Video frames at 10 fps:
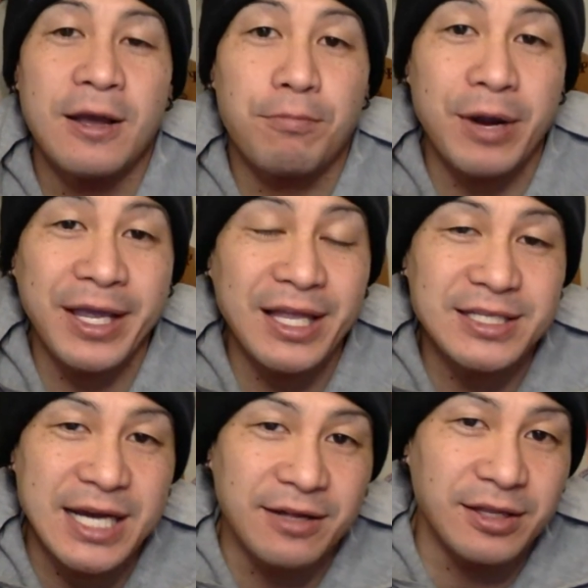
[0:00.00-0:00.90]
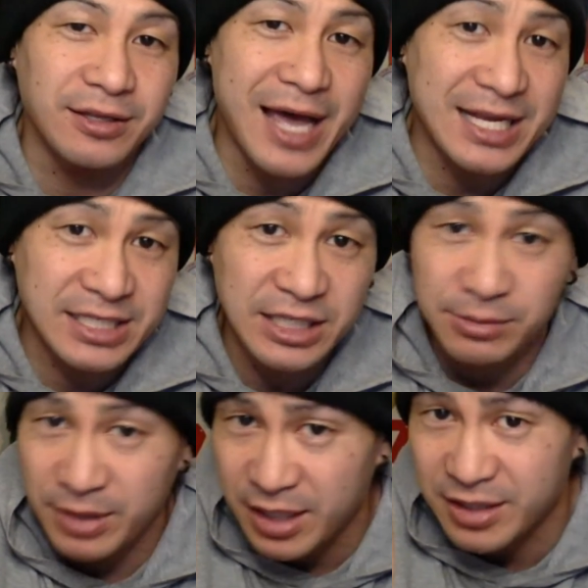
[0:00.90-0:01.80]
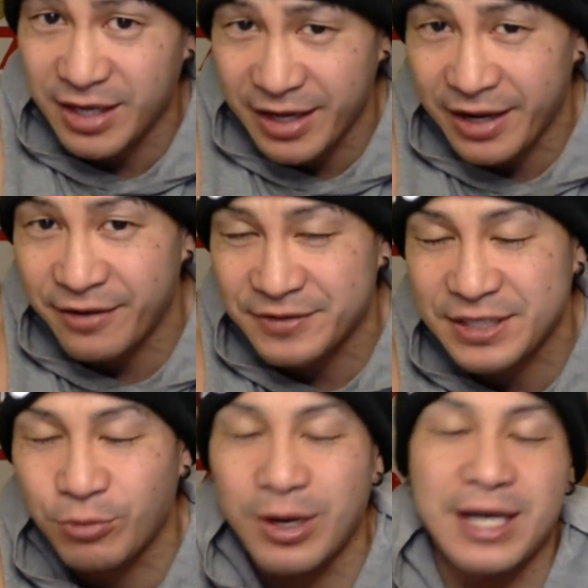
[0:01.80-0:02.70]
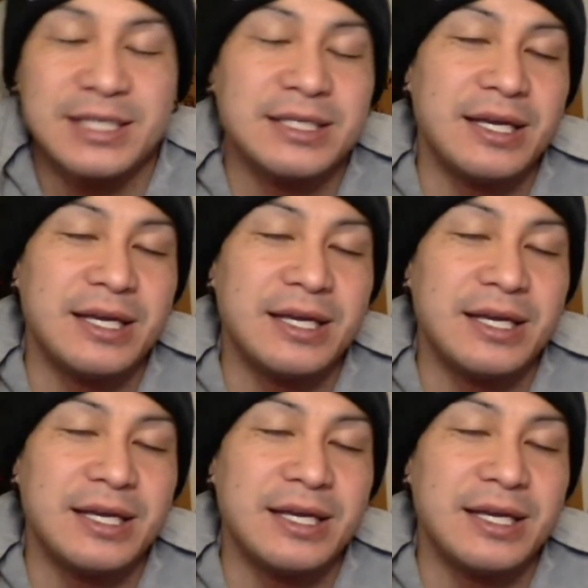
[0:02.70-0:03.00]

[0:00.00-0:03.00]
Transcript: breaking down the last team in the AFC West